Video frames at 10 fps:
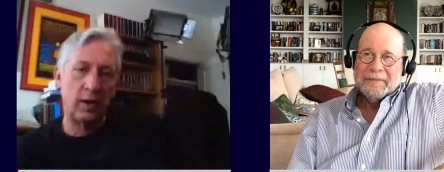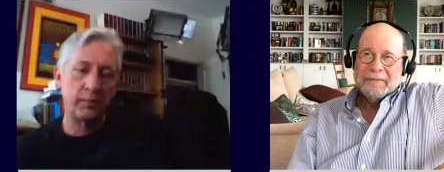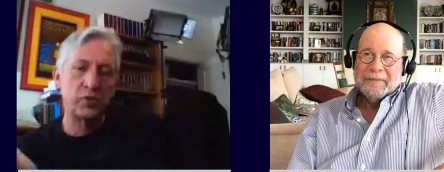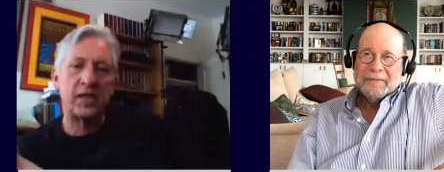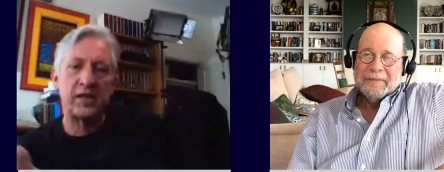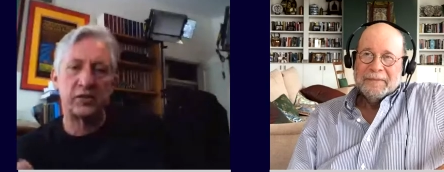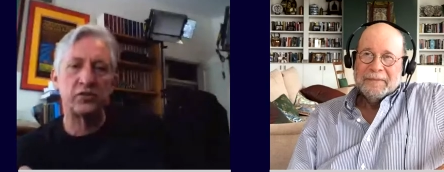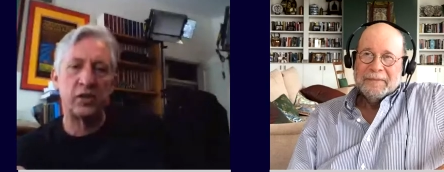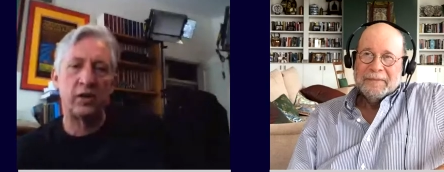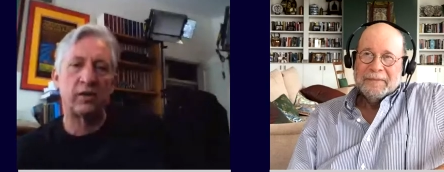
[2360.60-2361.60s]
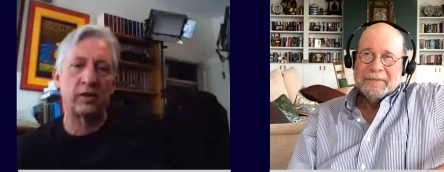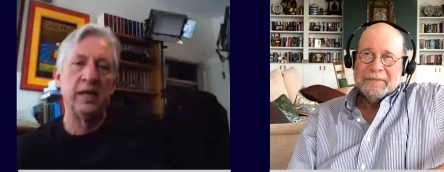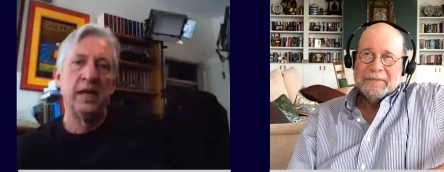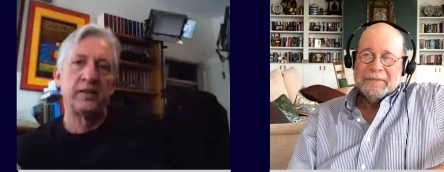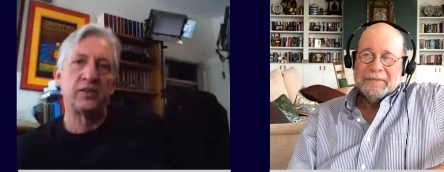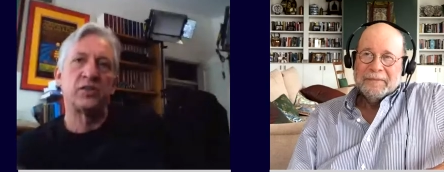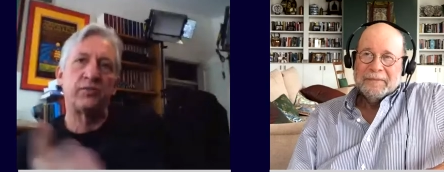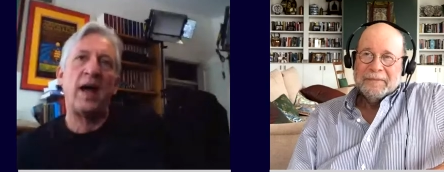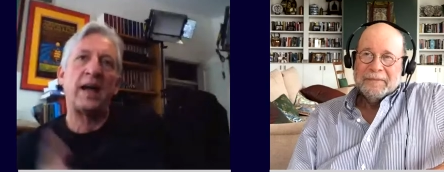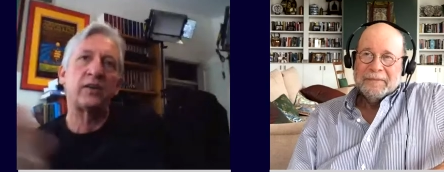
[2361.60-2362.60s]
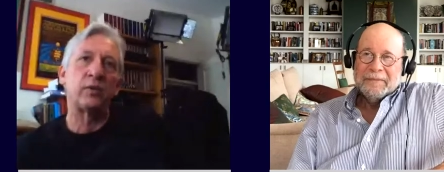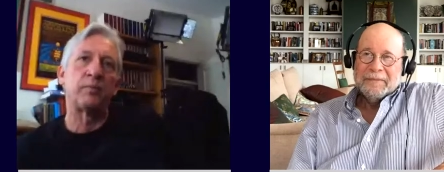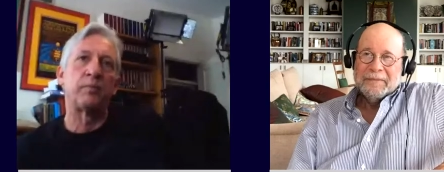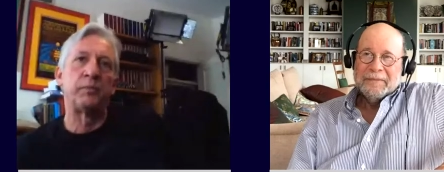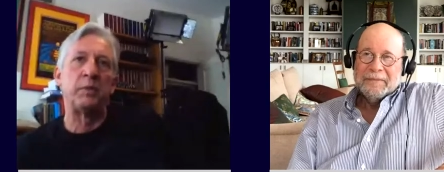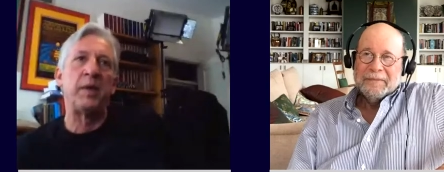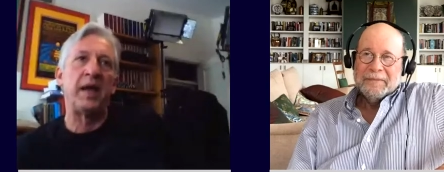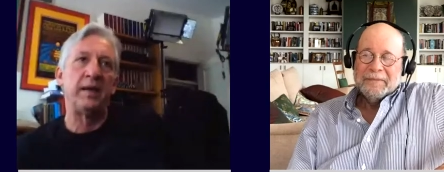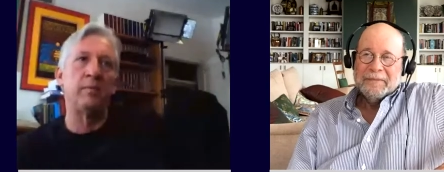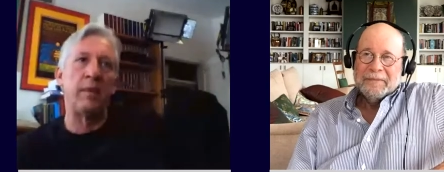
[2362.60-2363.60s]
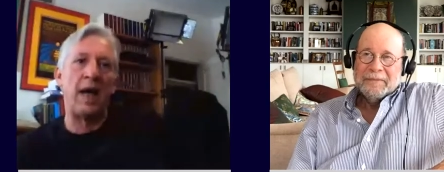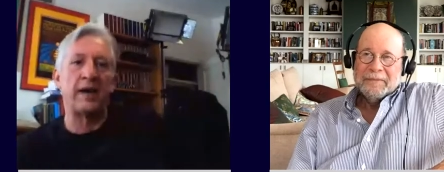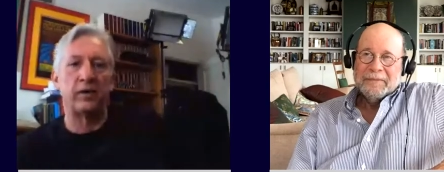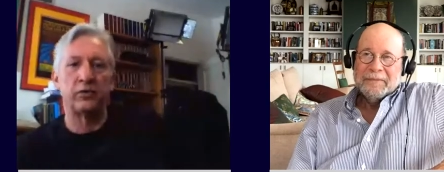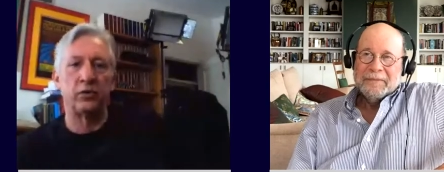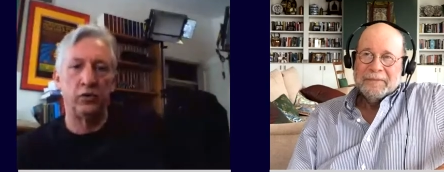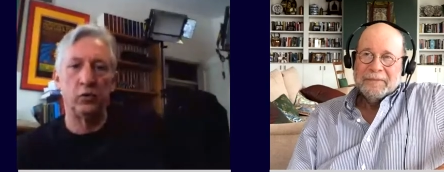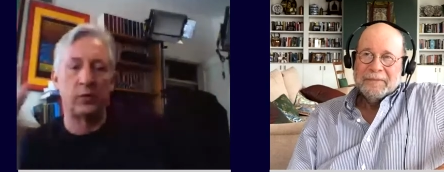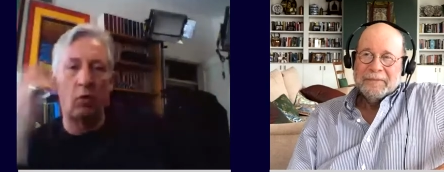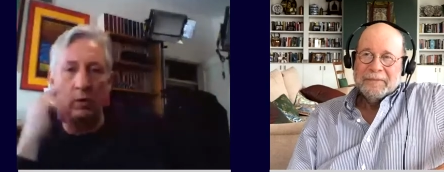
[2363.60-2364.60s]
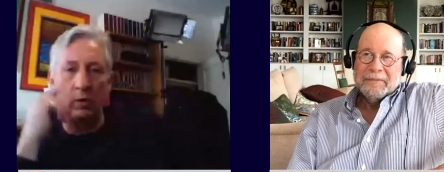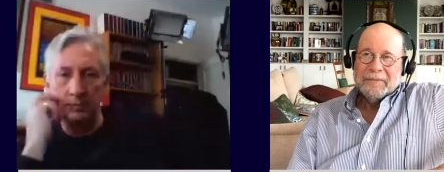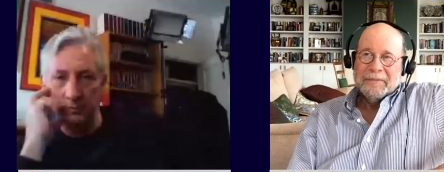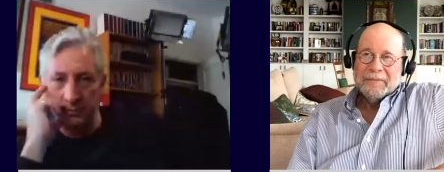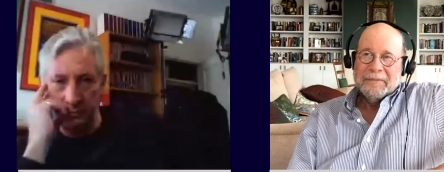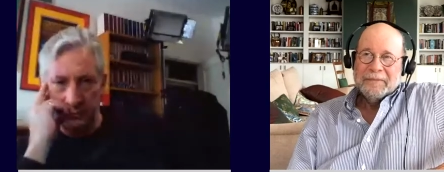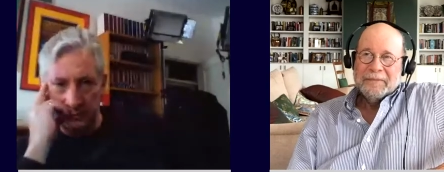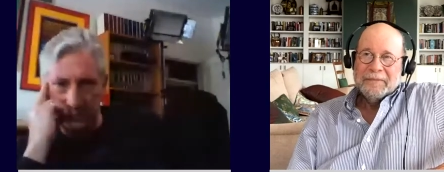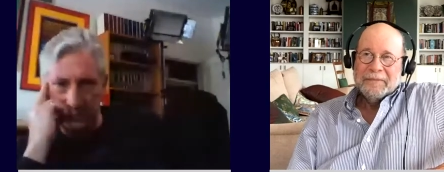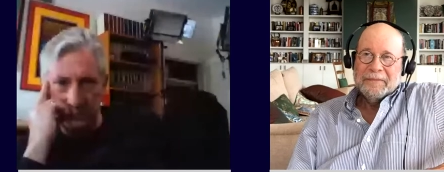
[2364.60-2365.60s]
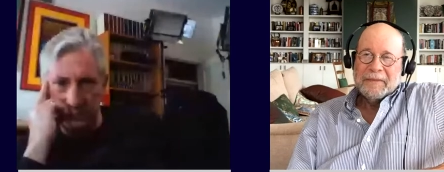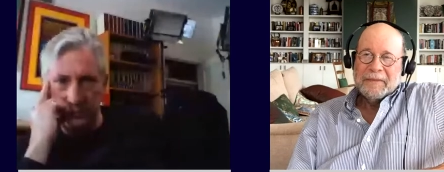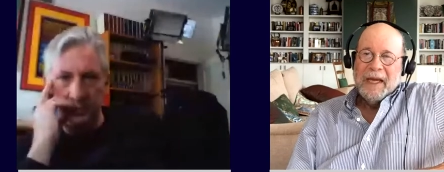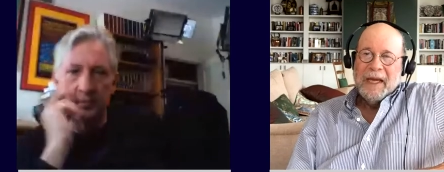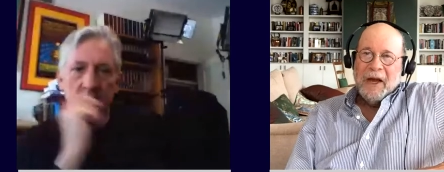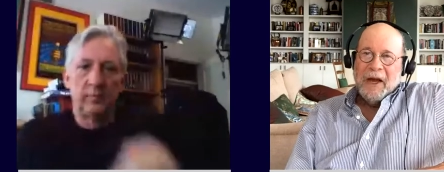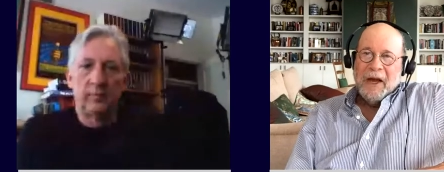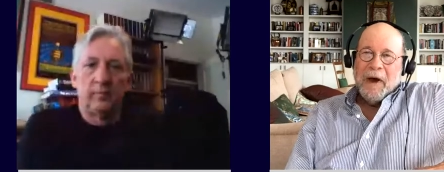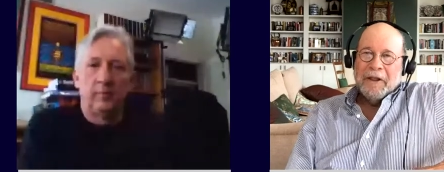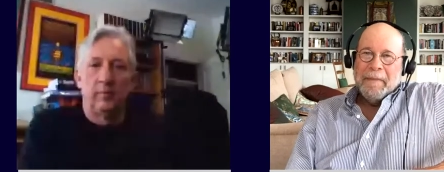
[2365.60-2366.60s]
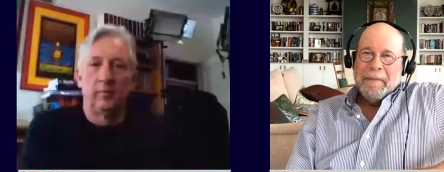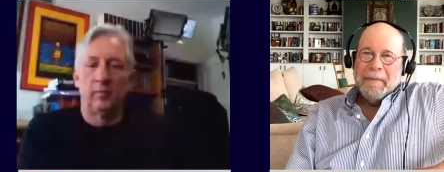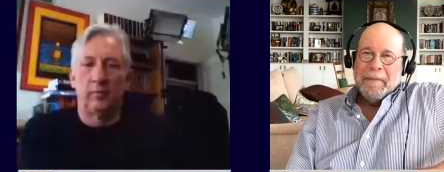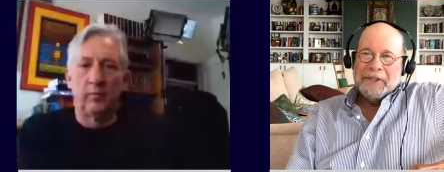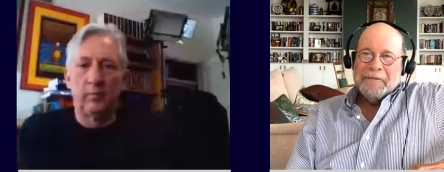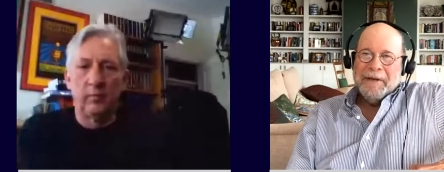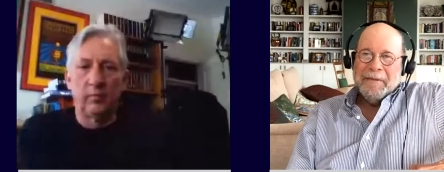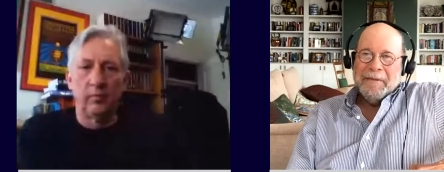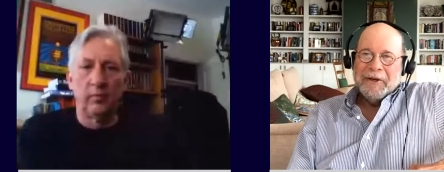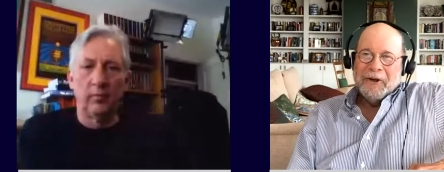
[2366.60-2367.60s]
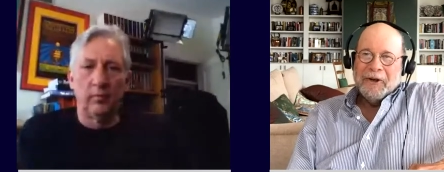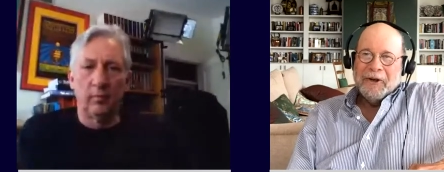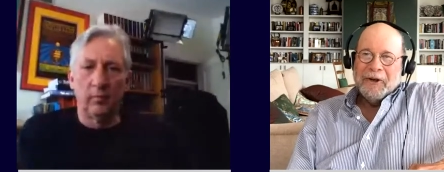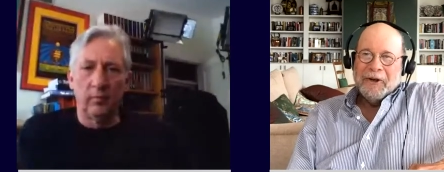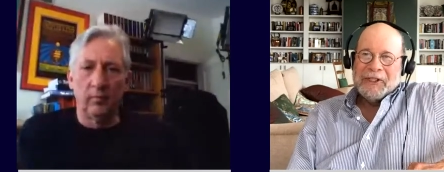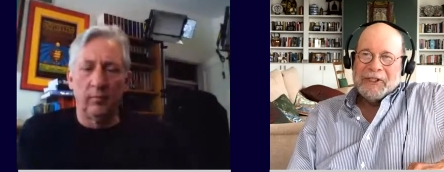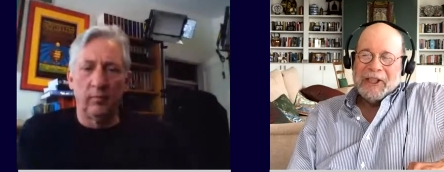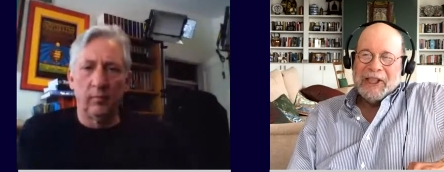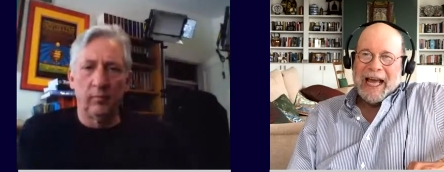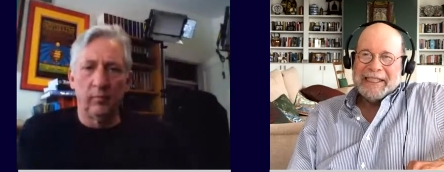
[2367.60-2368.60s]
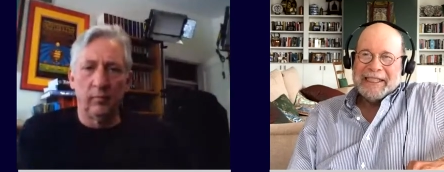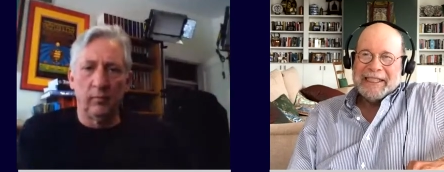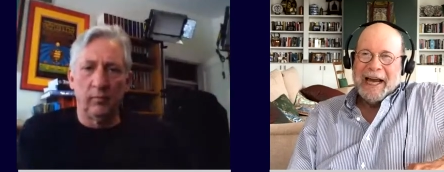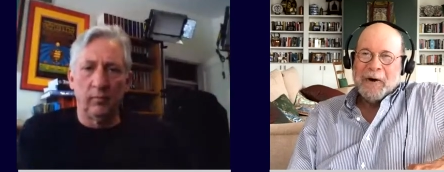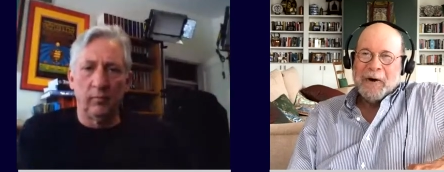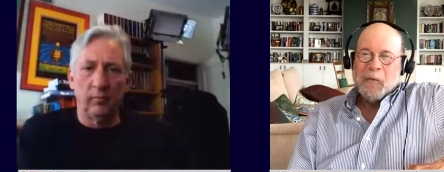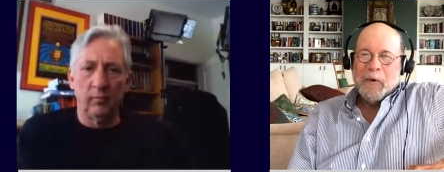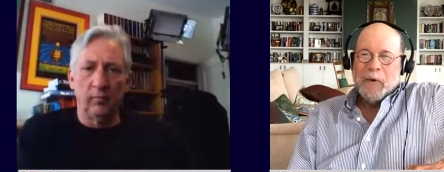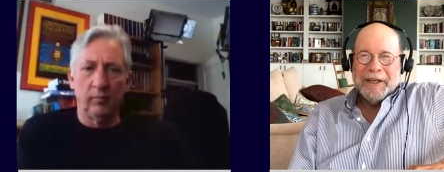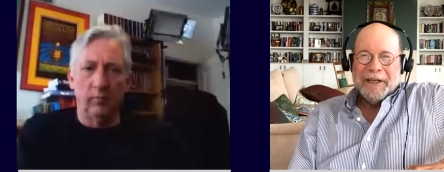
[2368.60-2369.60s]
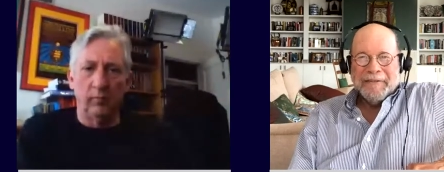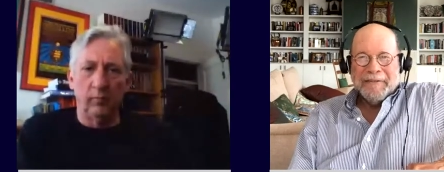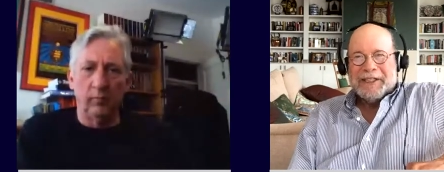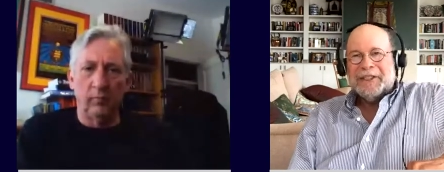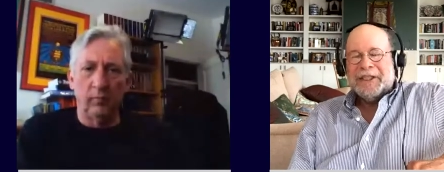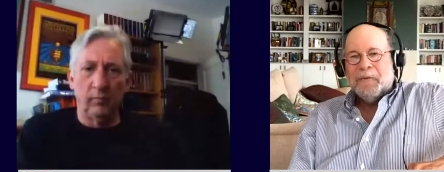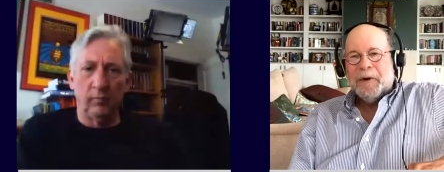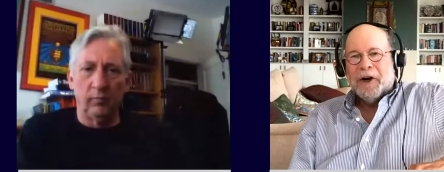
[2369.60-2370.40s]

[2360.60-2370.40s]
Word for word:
Speaker 1: I'm just asking generically, does the factor debate matter to you at all?
Speaker 2: Well, it matters to me because that's how we invest. Uh, we